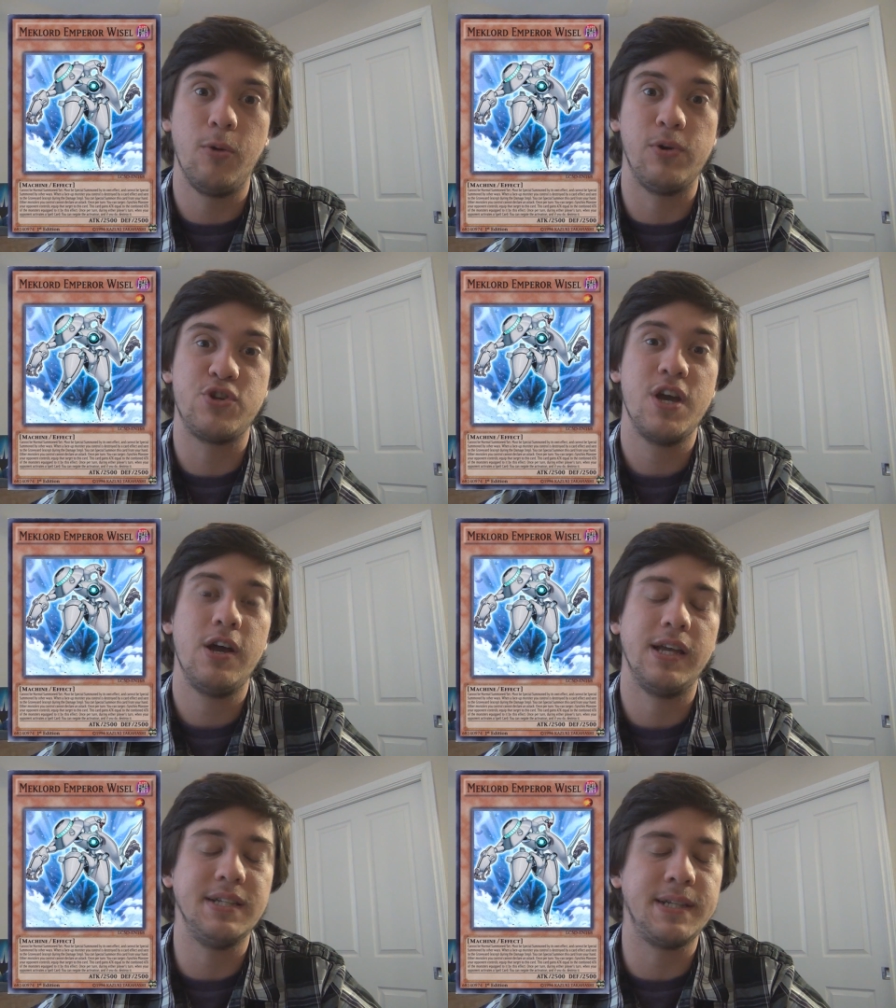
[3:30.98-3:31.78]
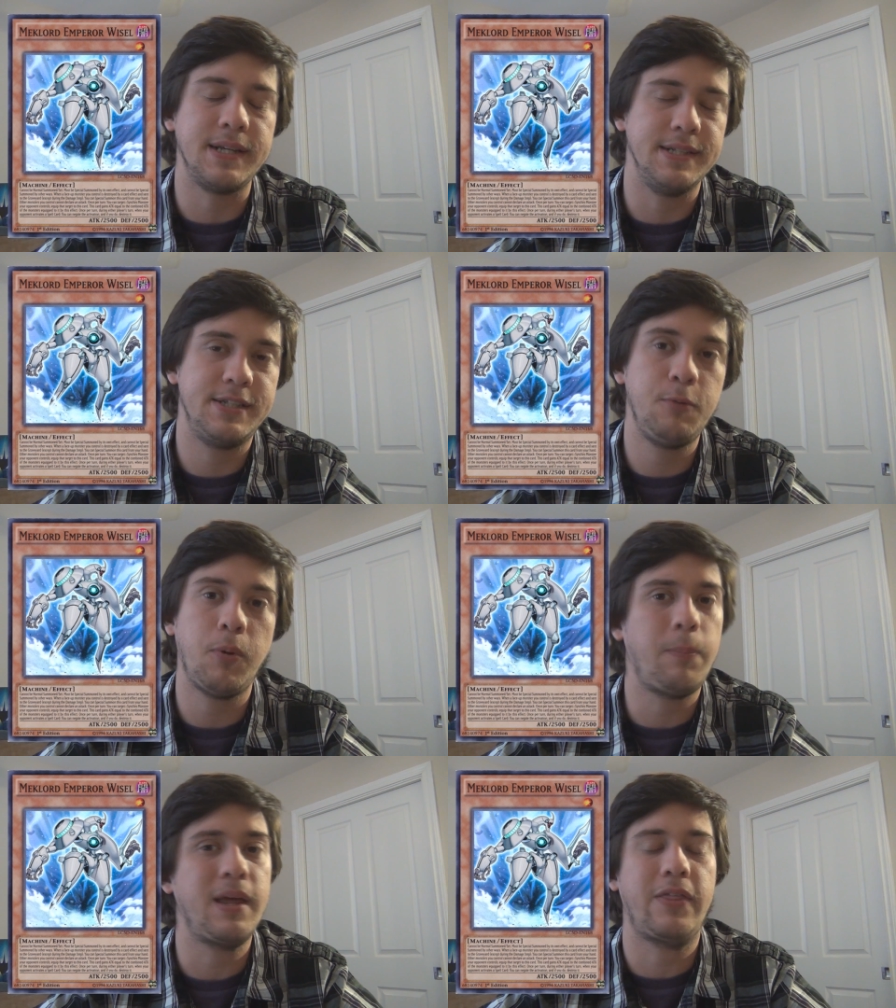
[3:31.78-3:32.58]
which isn't a
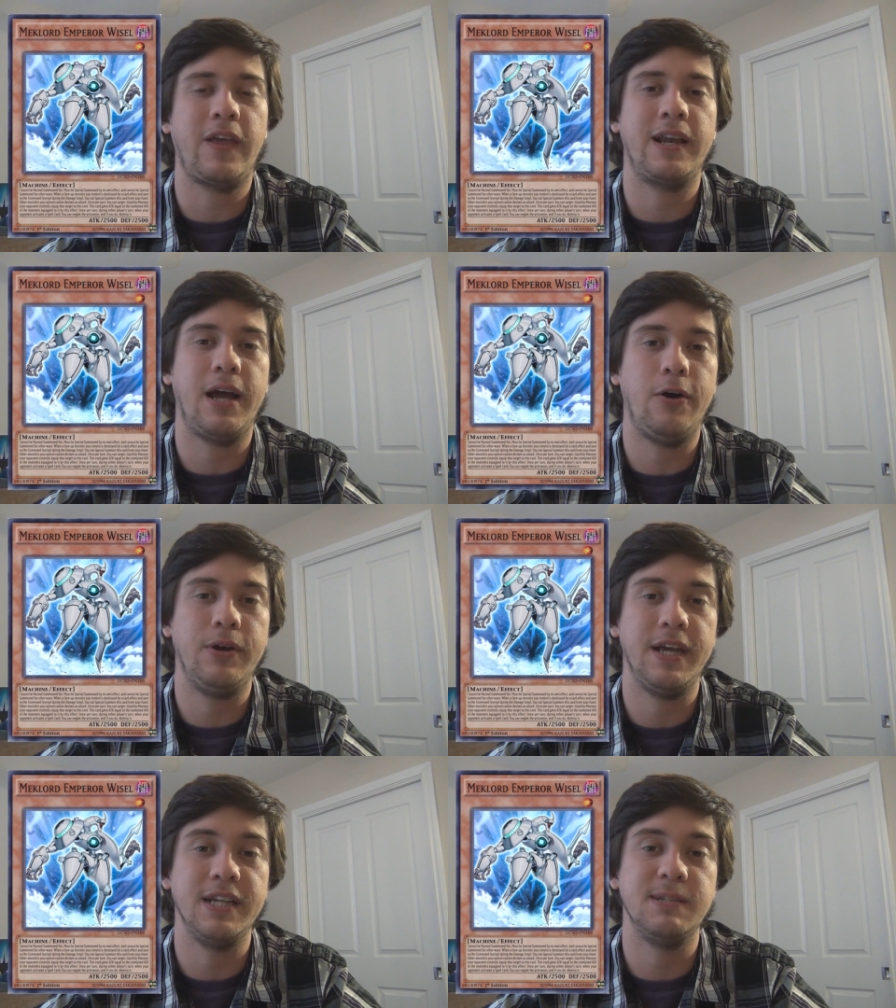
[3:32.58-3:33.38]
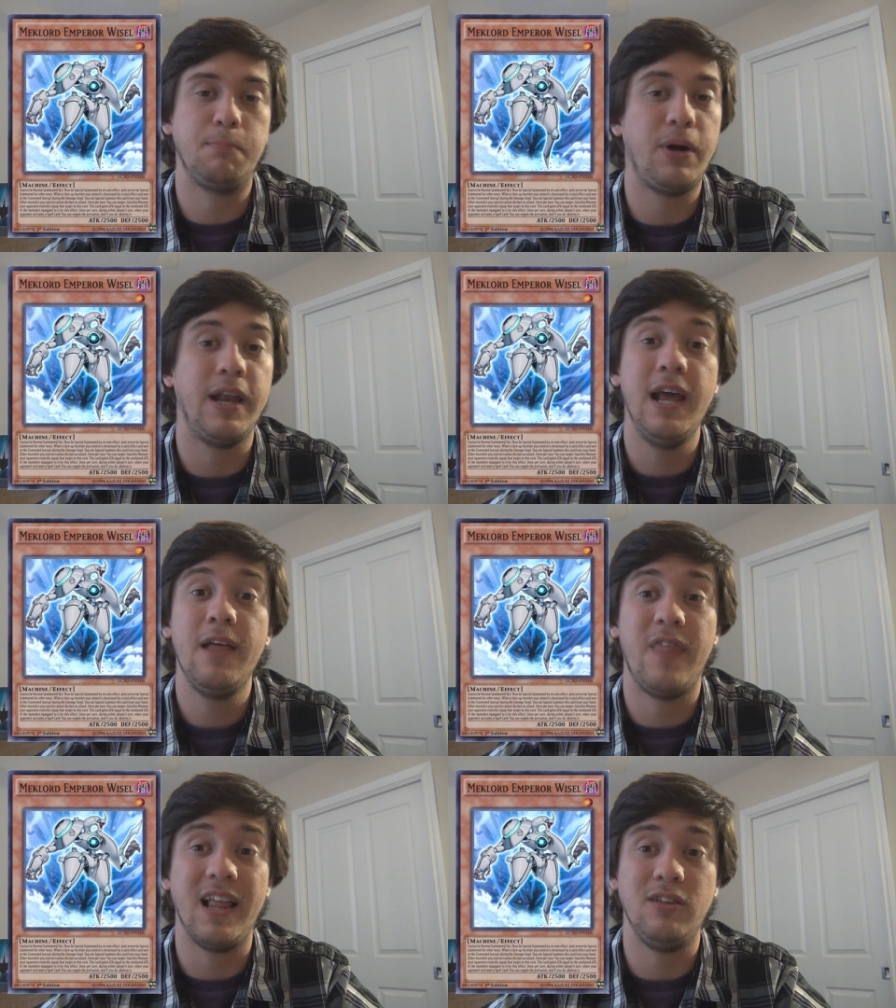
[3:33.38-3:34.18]
super big thing nowadays, but
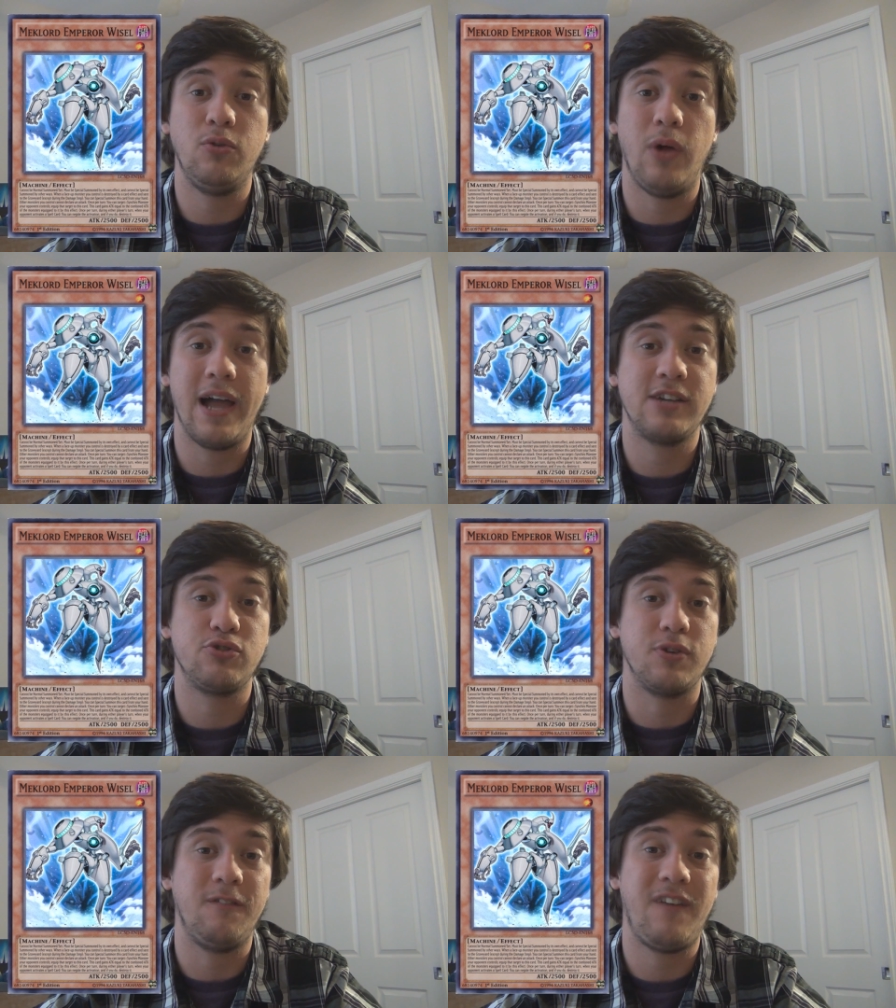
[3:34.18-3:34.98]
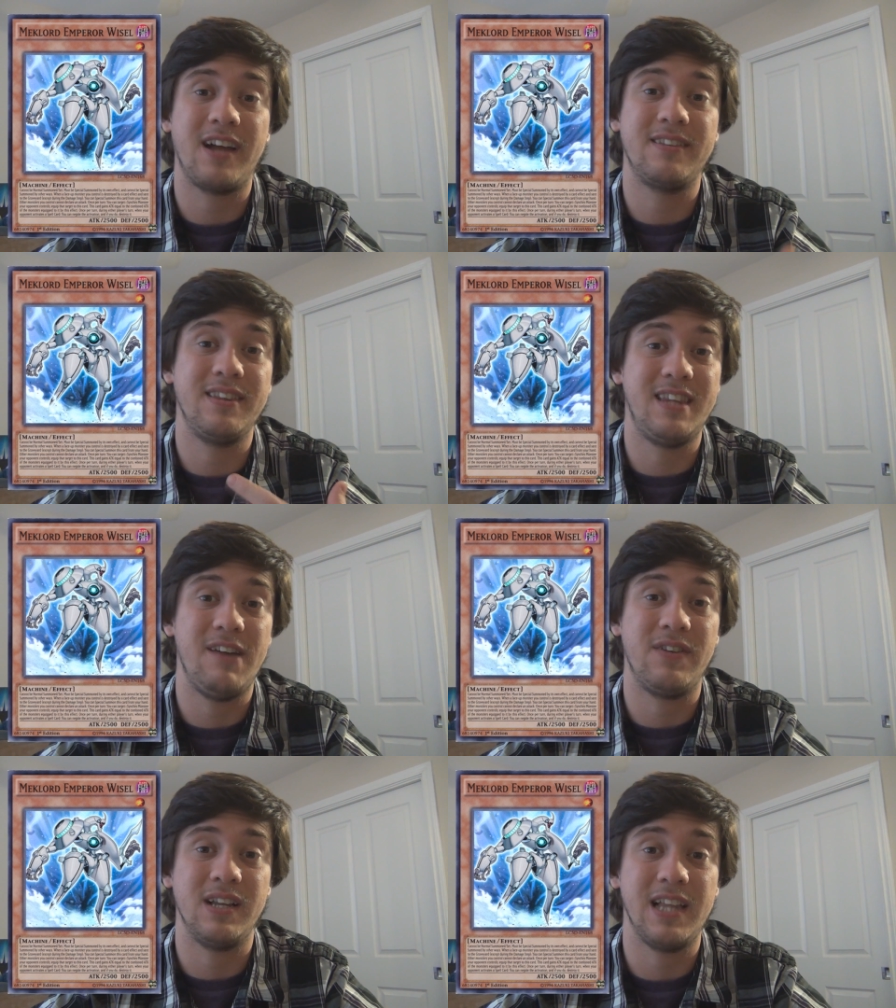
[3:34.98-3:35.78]
that little extra effect
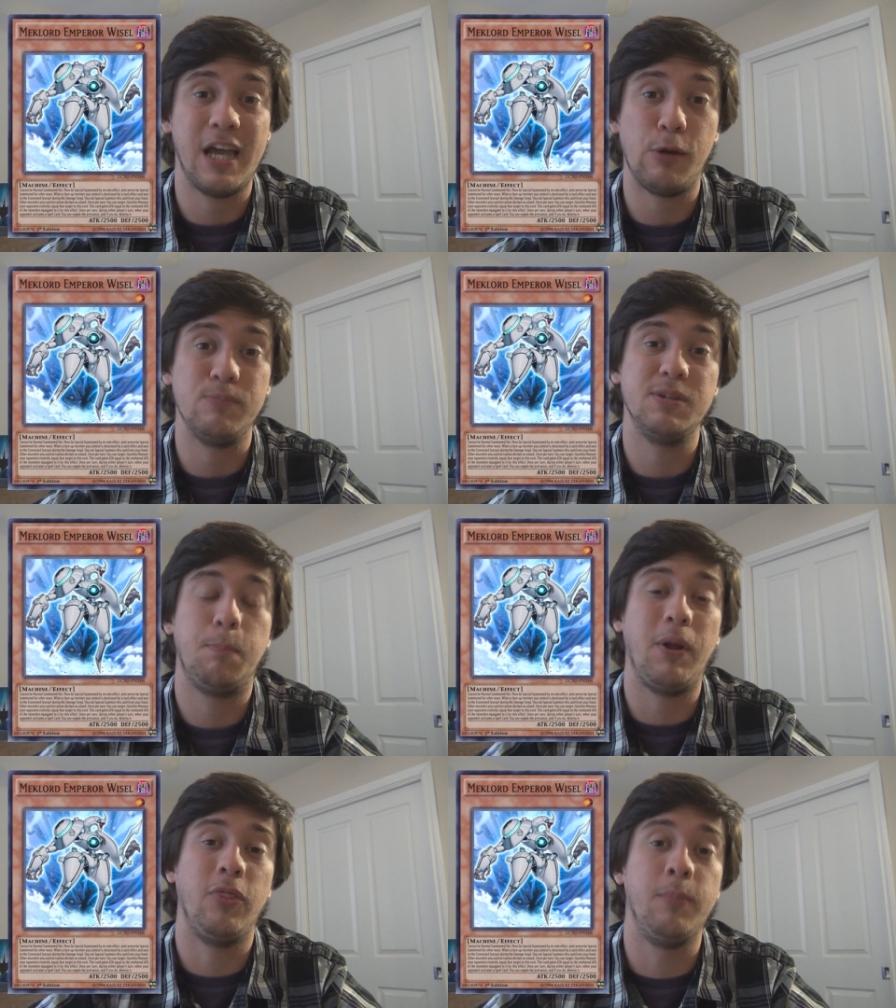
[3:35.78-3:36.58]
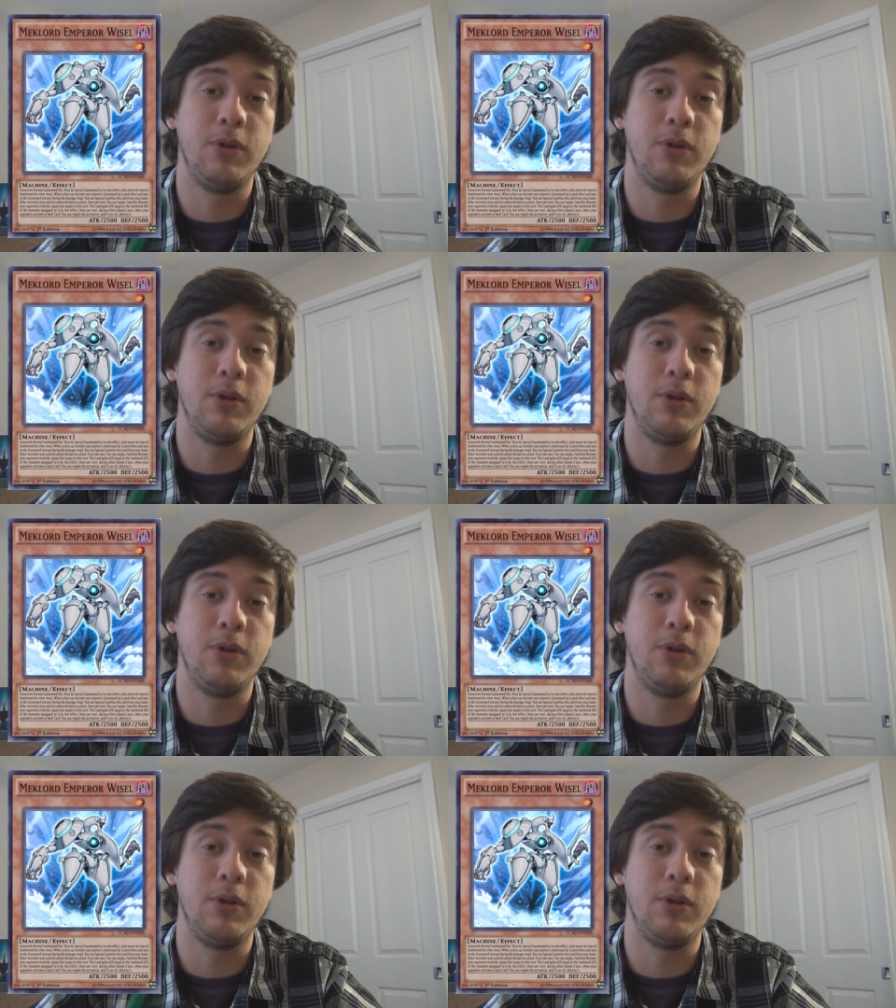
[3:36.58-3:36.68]
definitely helps. But